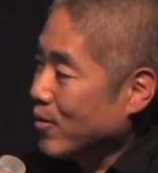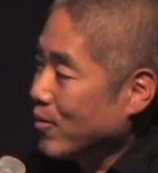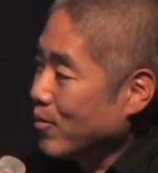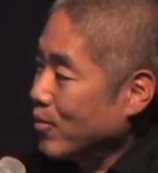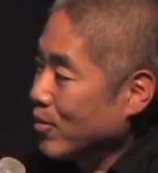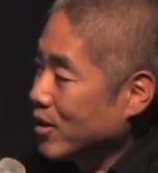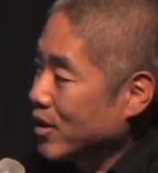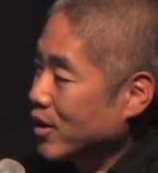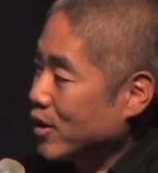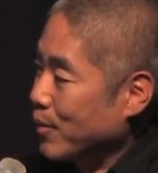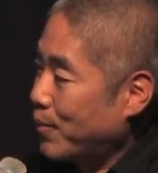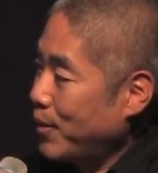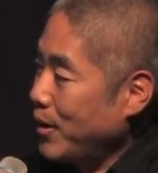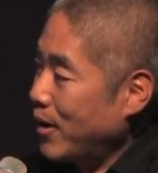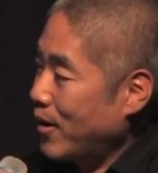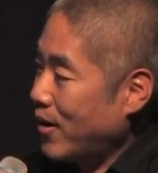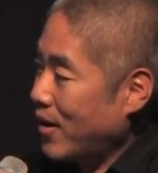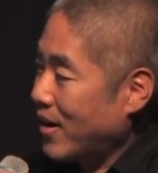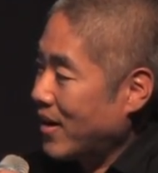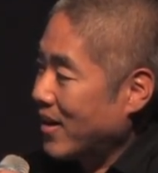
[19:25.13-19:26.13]
will
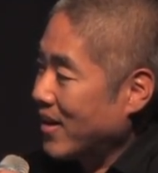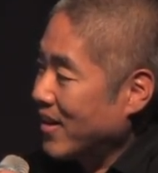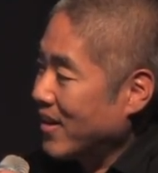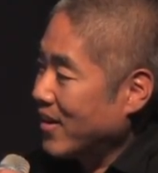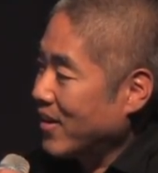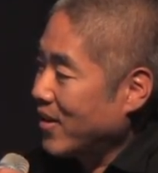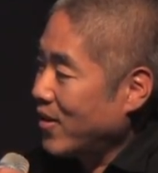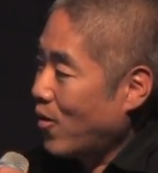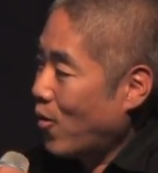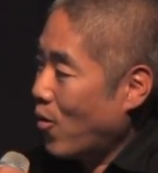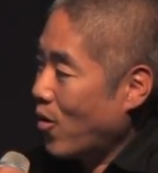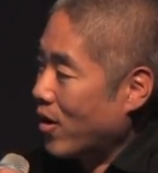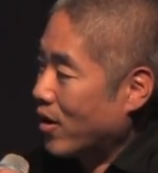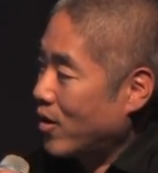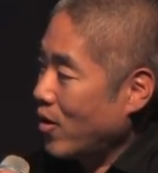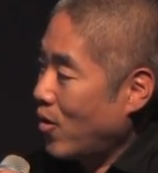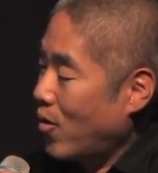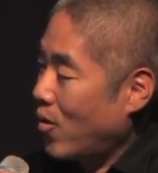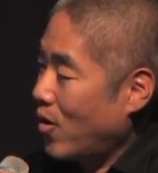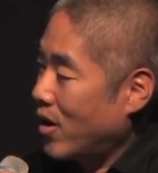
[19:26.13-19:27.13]
disappear or
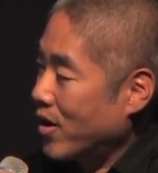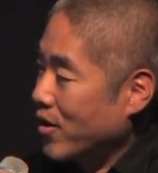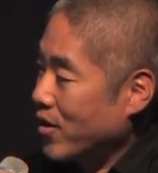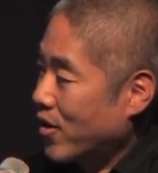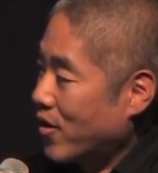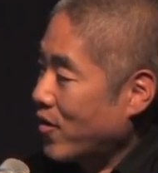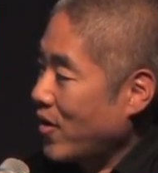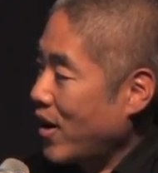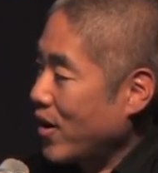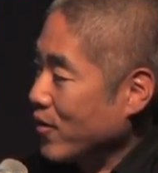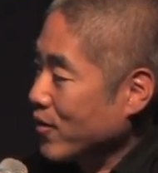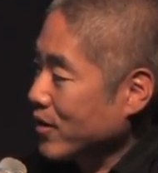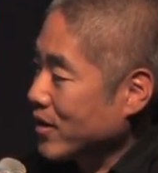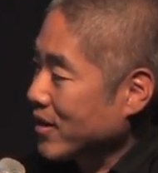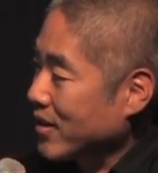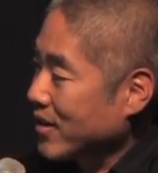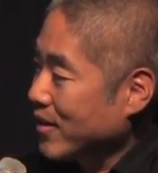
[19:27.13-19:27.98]
go underground,